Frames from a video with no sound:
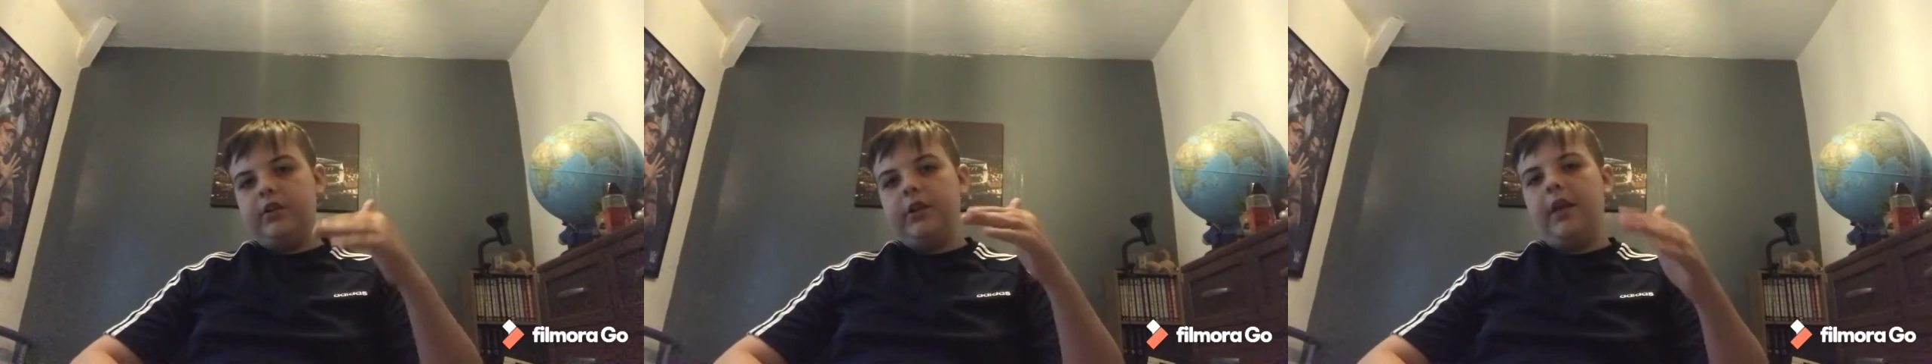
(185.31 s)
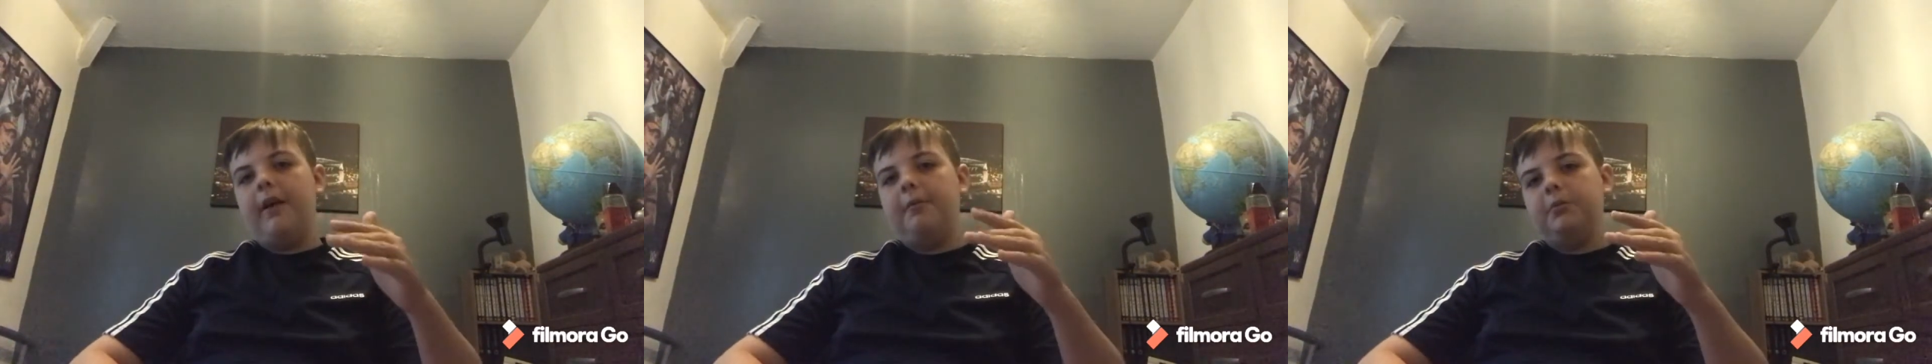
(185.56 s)

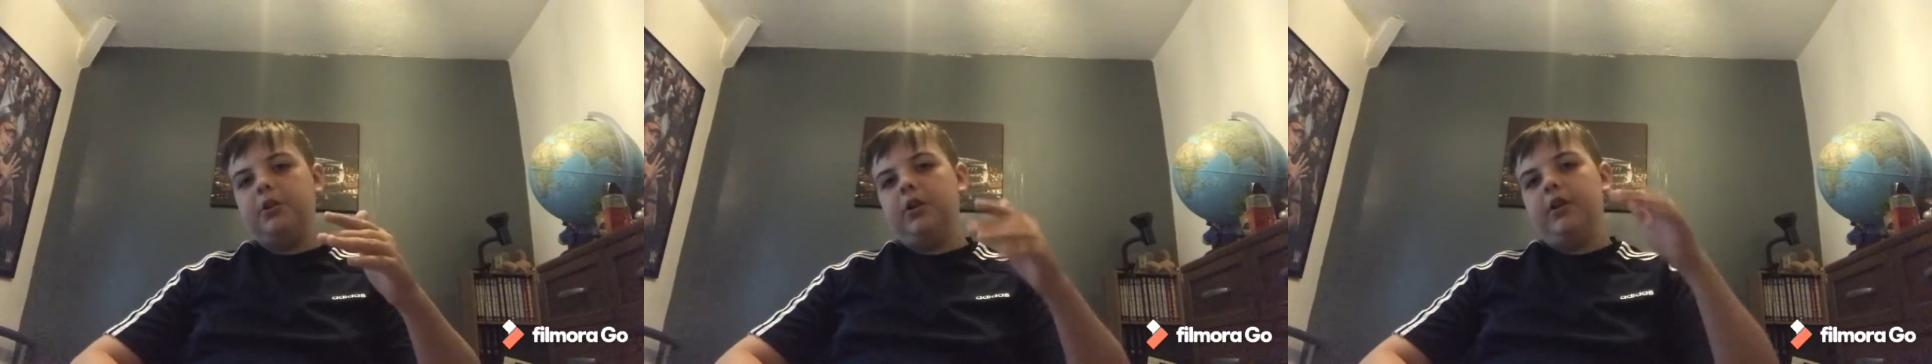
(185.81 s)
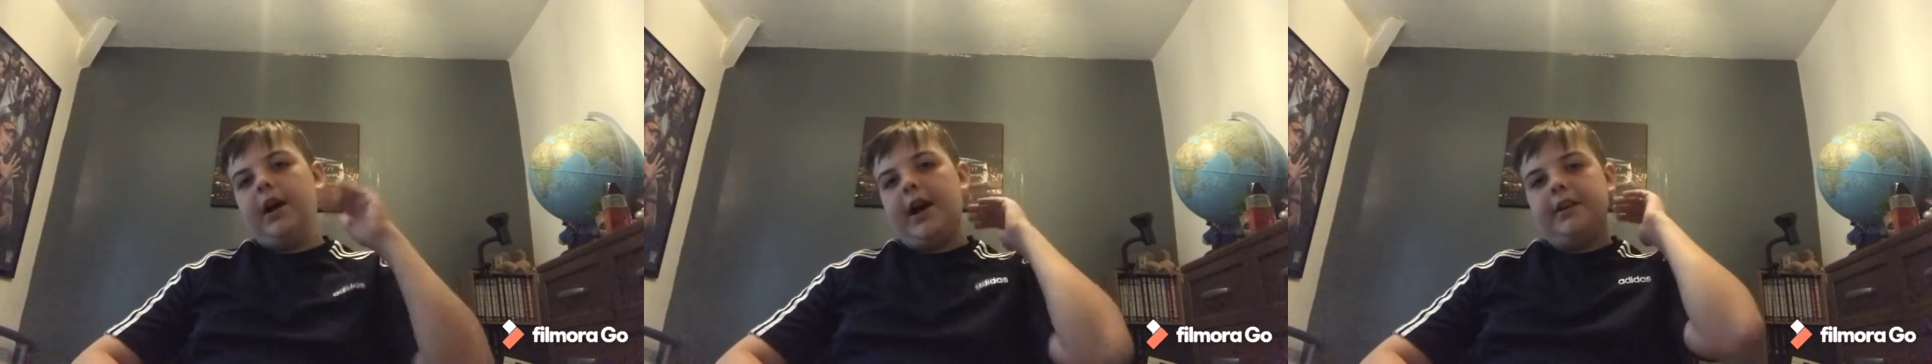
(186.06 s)

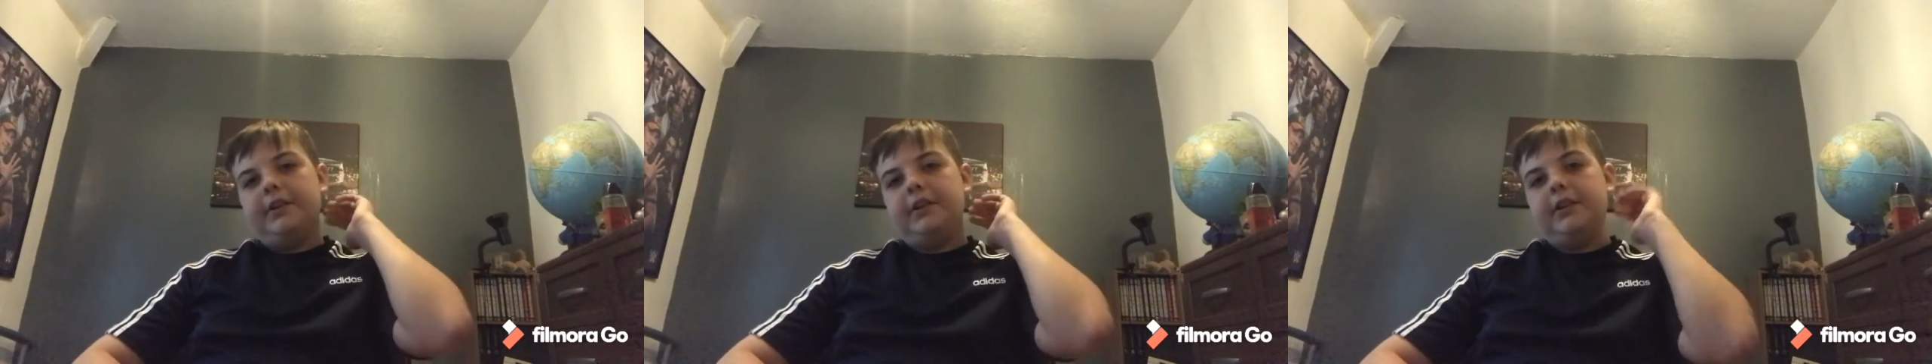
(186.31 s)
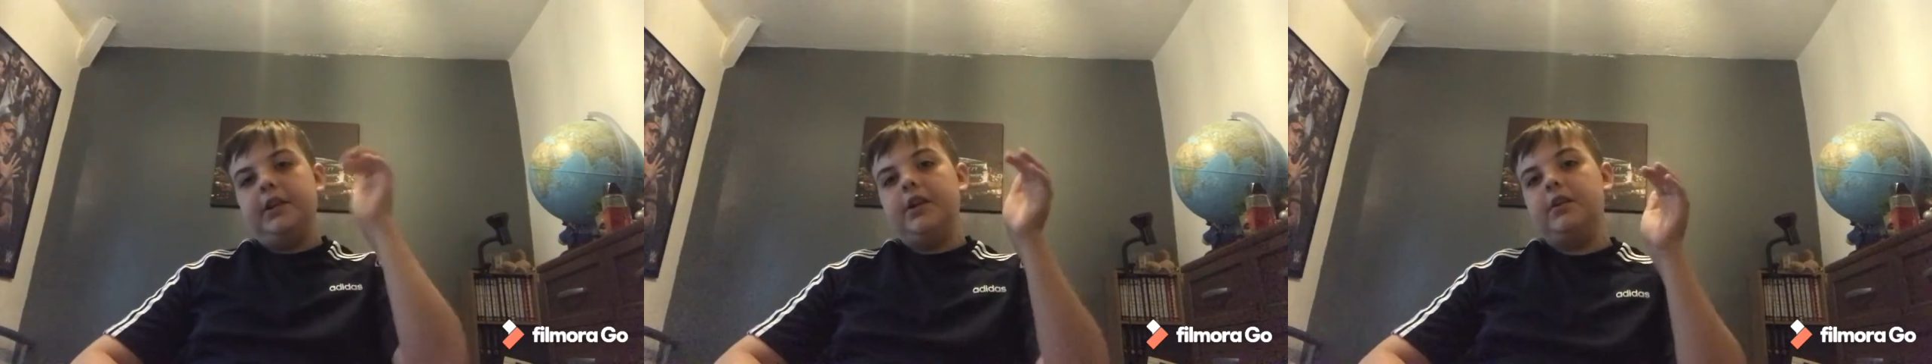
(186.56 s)
Southampton and
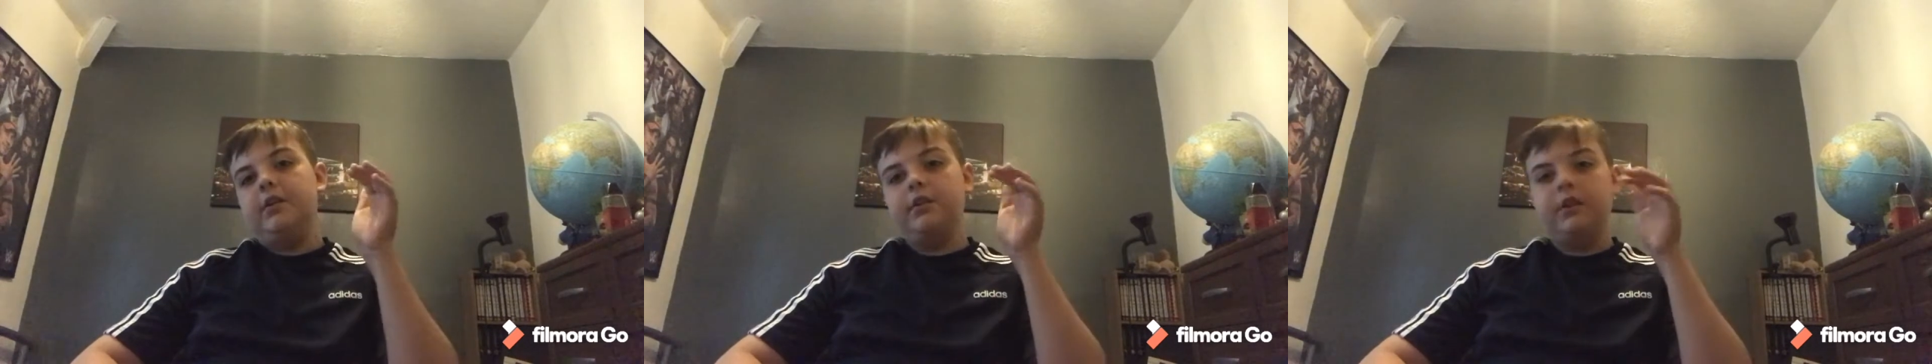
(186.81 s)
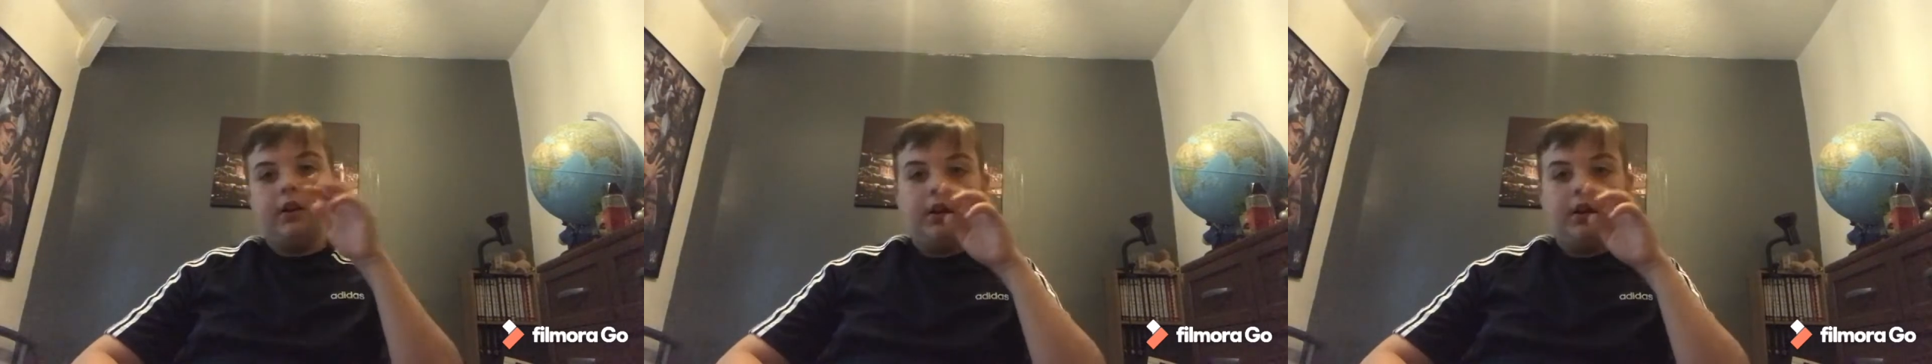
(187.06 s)
Leeds.